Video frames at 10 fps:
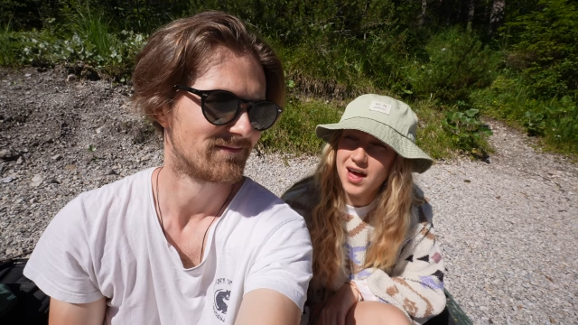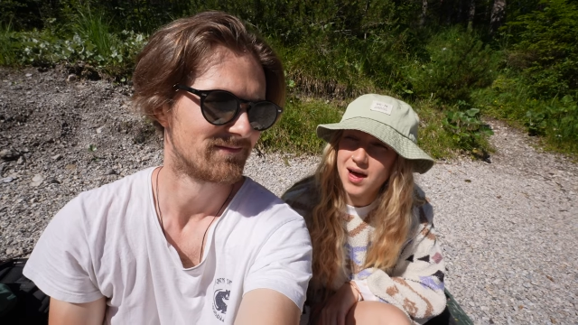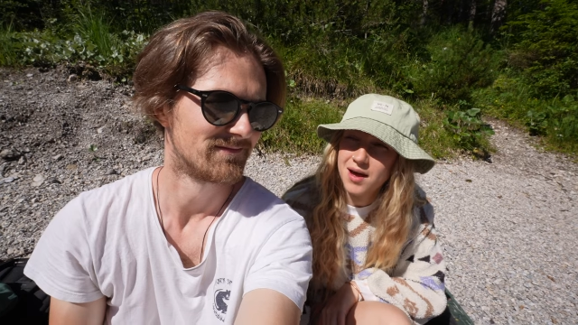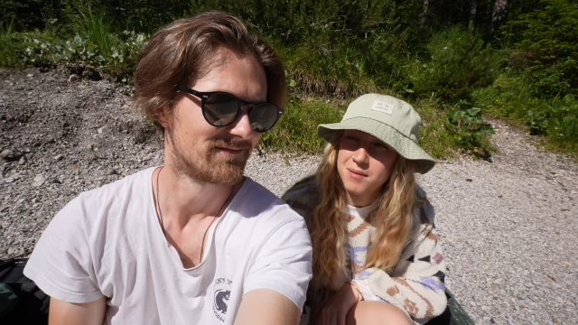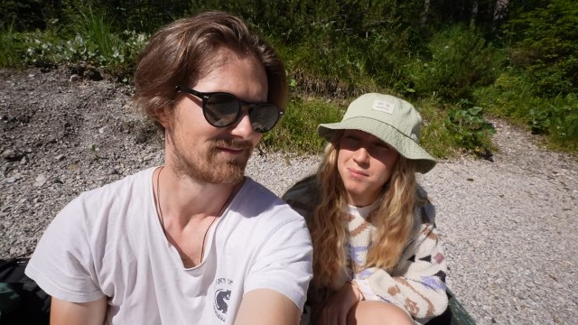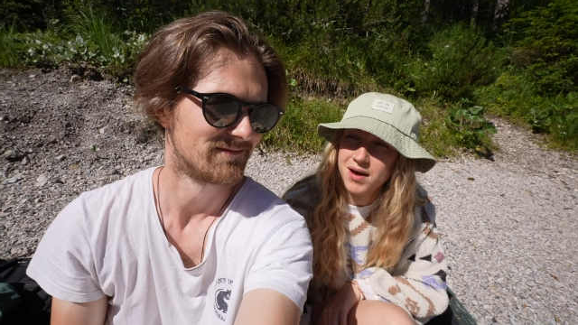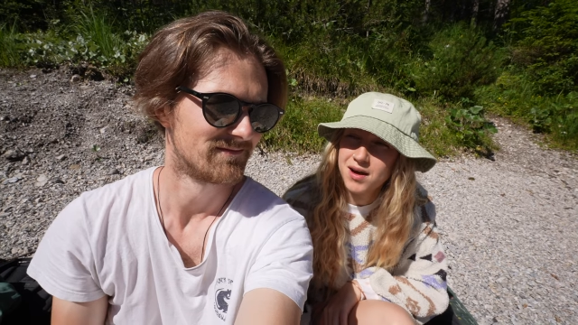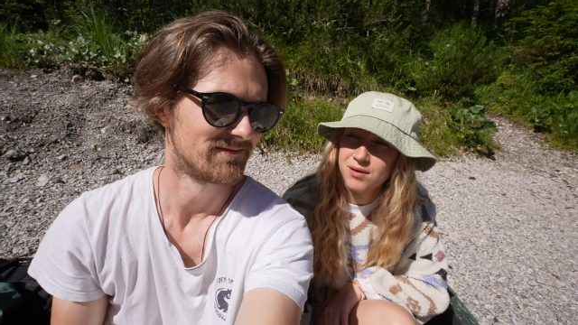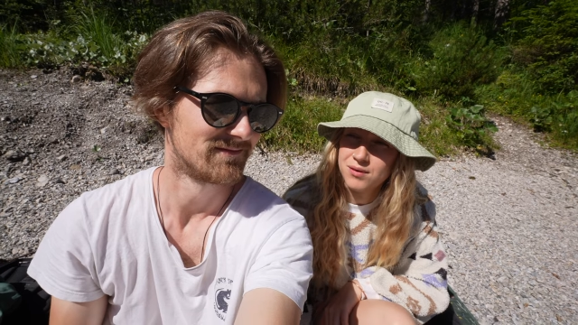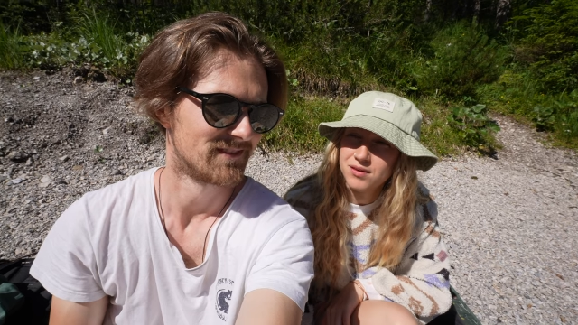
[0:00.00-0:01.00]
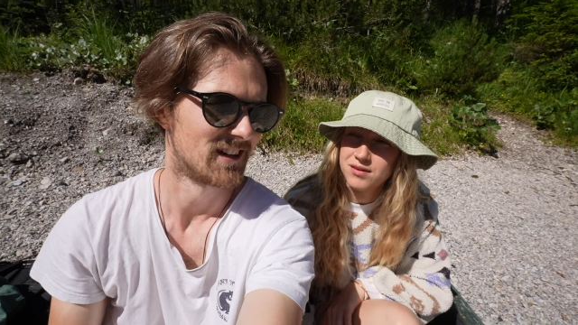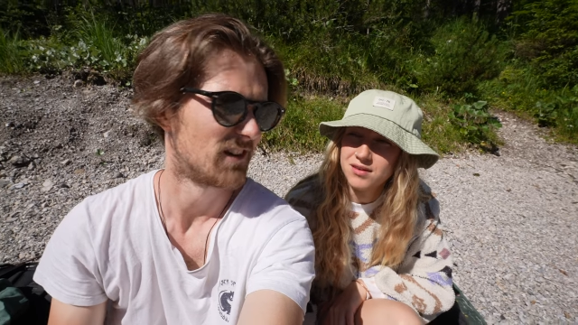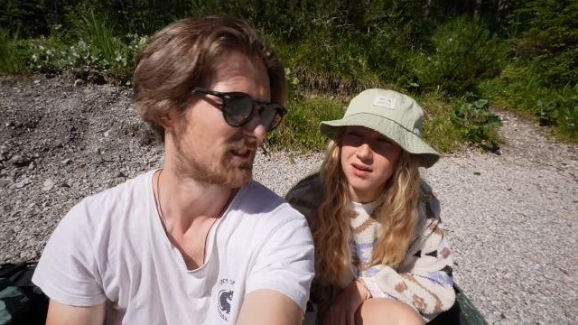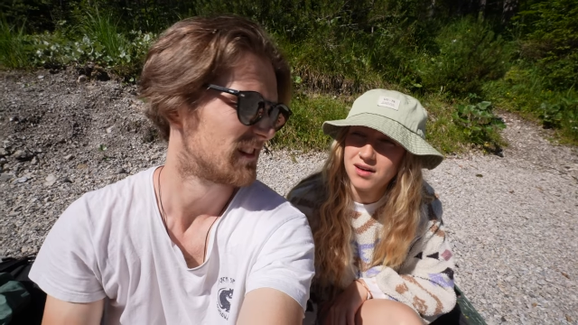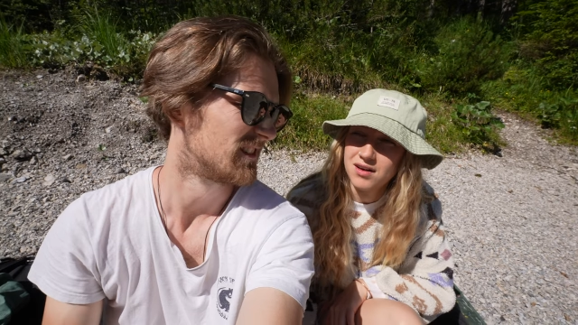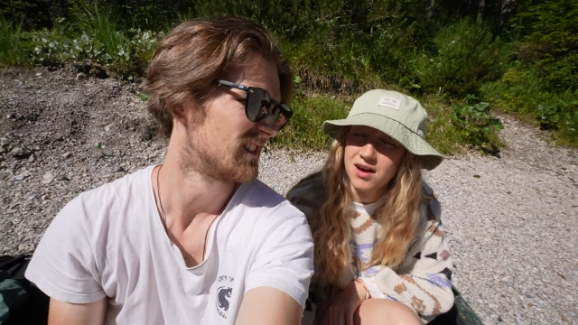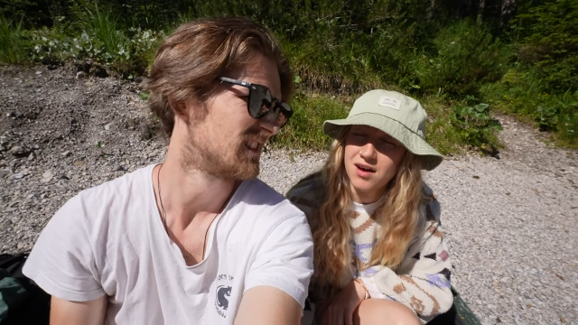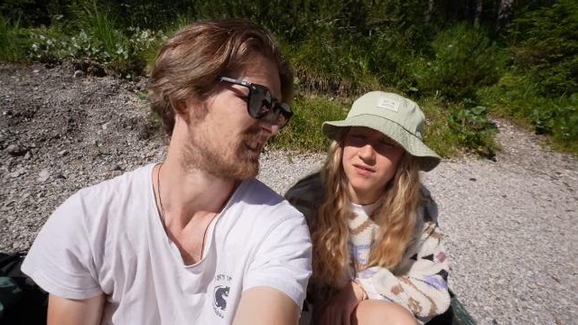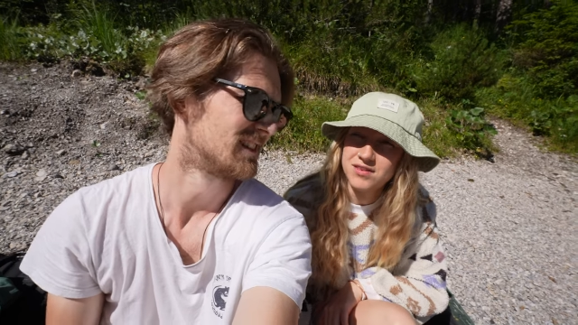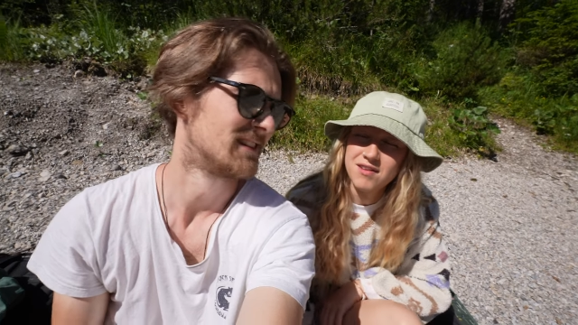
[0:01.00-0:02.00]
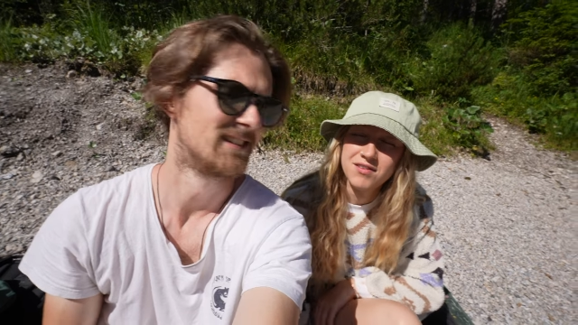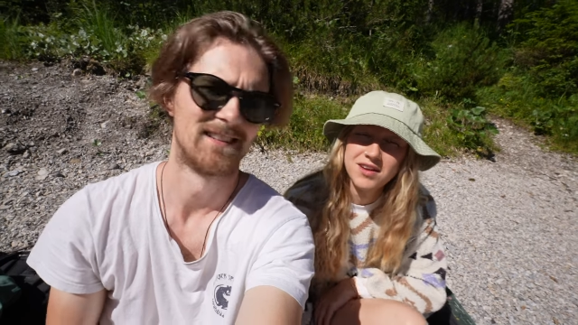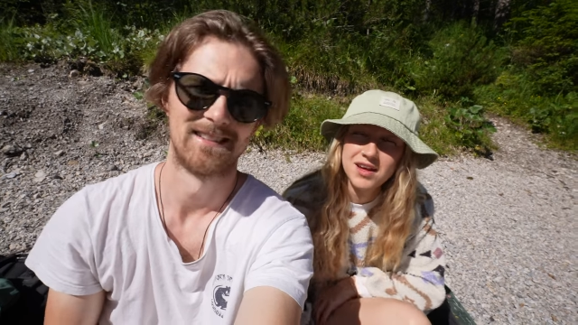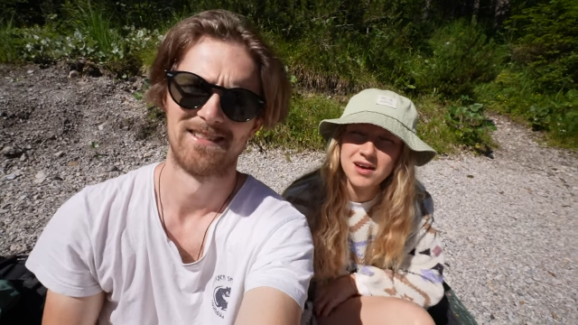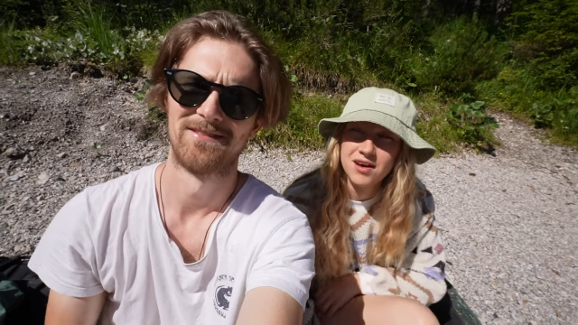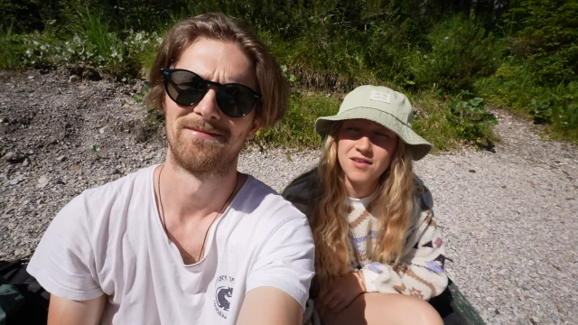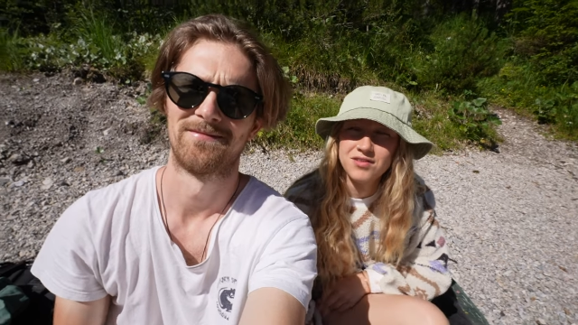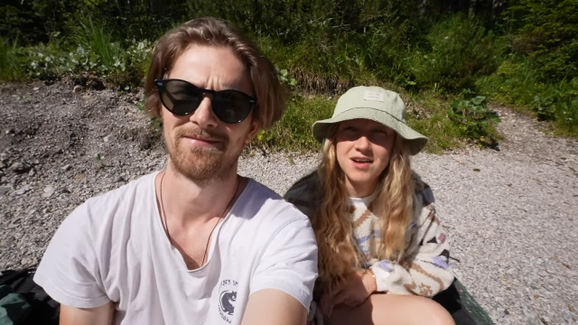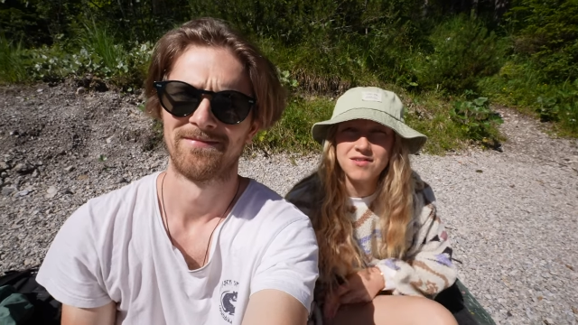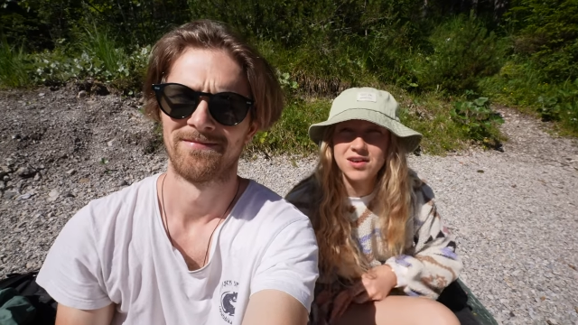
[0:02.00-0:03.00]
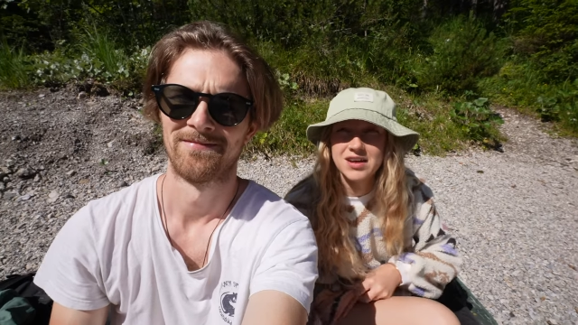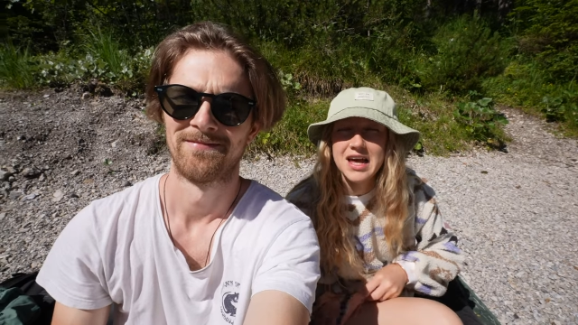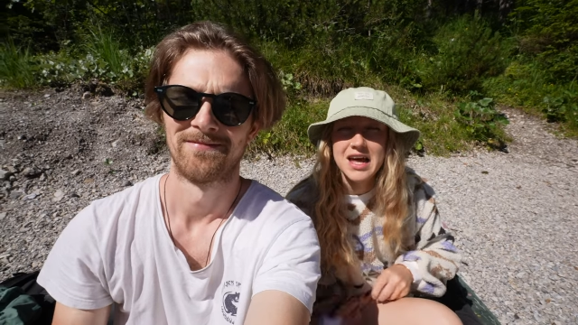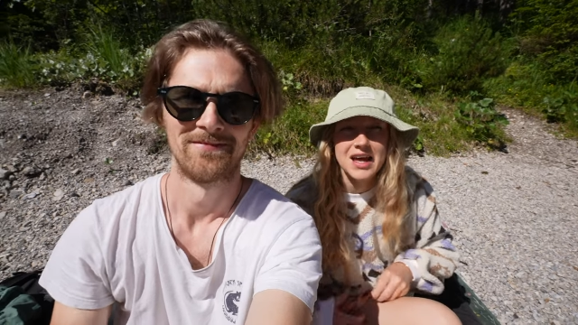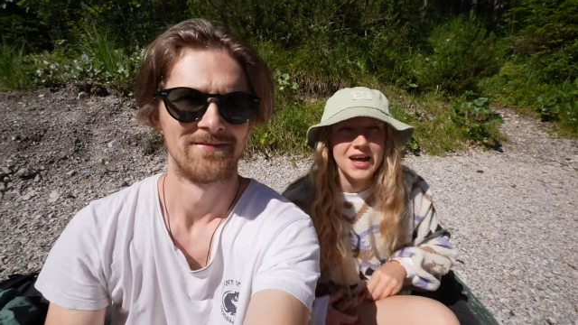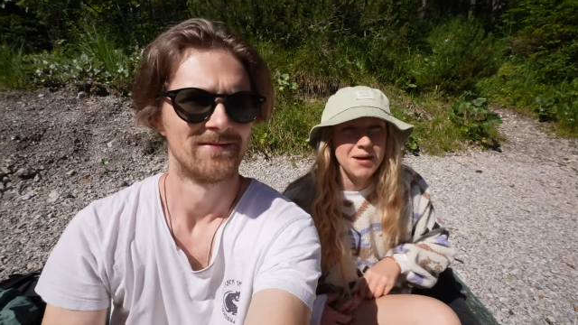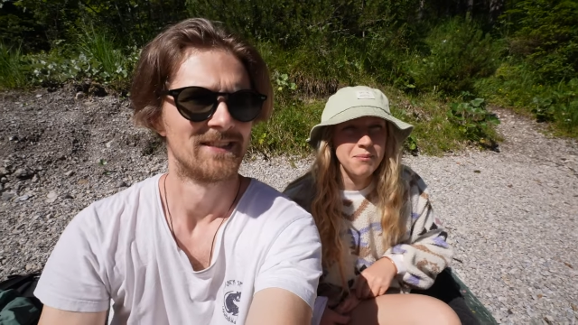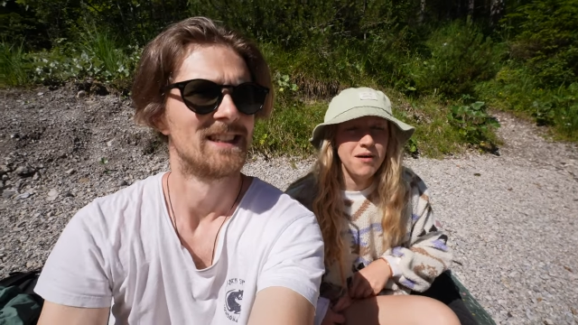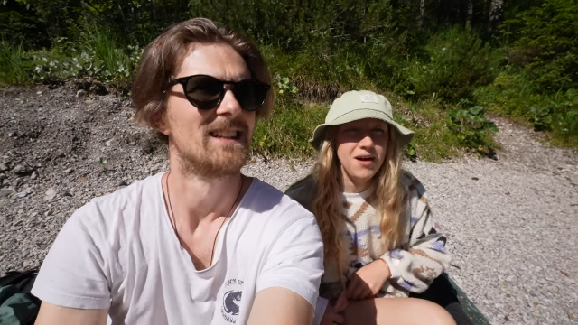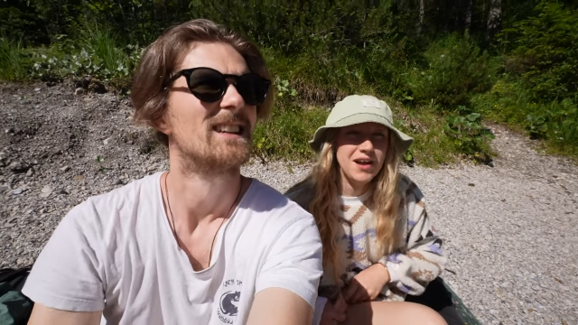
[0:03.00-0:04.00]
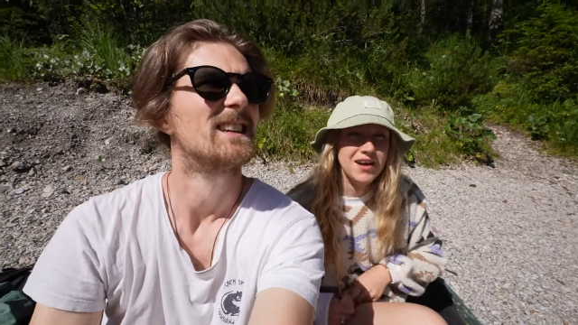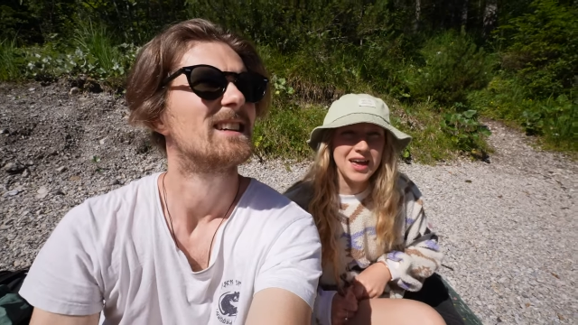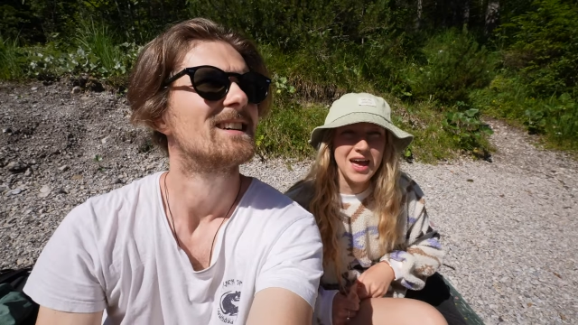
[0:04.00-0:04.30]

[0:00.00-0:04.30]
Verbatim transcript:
Speaker 1: at about half seven. Half seven, yeah, half seven. And by like